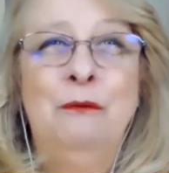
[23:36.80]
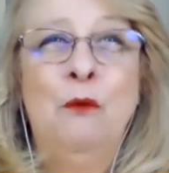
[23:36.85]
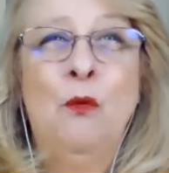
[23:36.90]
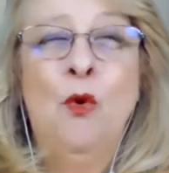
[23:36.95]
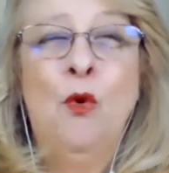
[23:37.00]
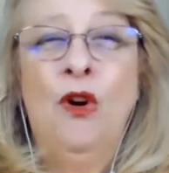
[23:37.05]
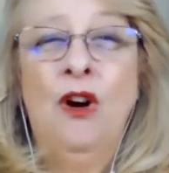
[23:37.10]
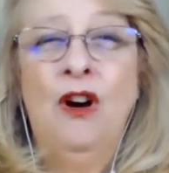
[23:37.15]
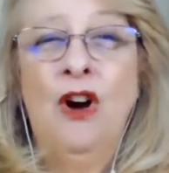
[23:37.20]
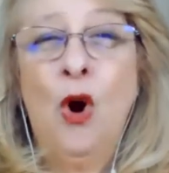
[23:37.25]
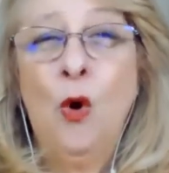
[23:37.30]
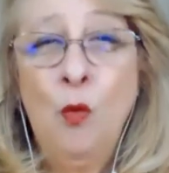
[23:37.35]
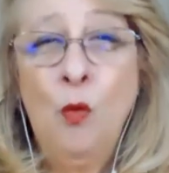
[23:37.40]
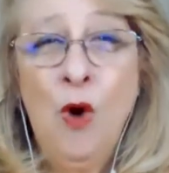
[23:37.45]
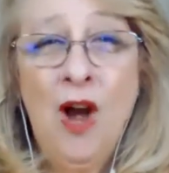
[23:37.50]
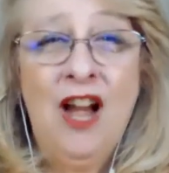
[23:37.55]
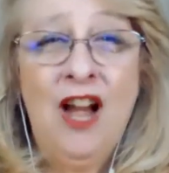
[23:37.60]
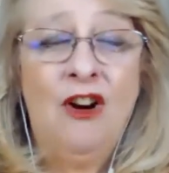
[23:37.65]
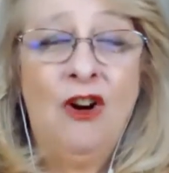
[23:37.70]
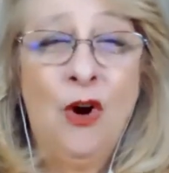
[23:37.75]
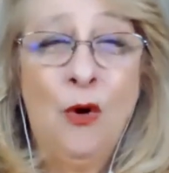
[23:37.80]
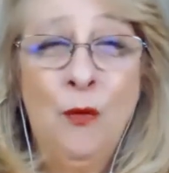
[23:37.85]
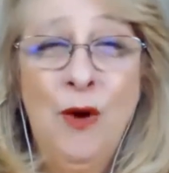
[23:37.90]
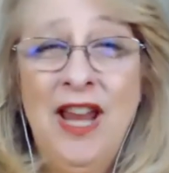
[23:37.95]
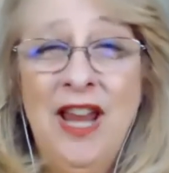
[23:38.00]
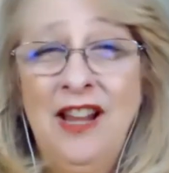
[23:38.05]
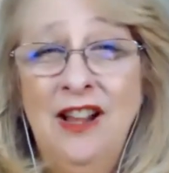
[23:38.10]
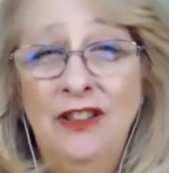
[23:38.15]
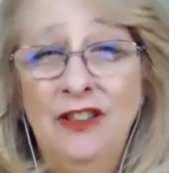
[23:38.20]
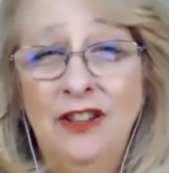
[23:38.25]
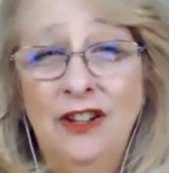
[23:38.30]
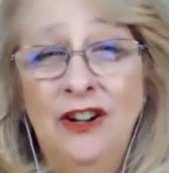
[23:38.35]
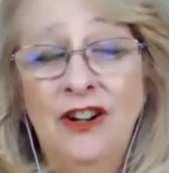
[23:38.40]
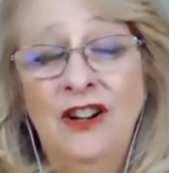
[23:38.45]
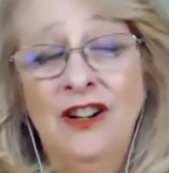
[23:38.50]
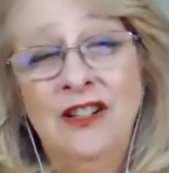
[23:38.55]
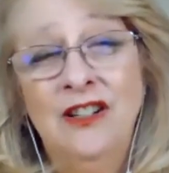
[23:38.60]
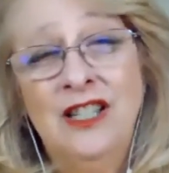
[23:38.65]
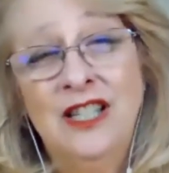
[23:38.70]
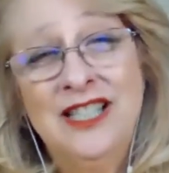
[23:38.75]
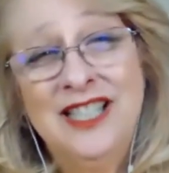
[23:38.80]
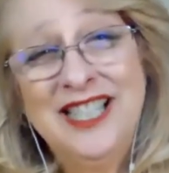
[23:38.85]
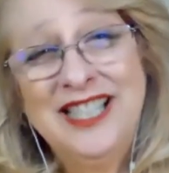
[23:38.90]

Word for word: more aware, awake, alert,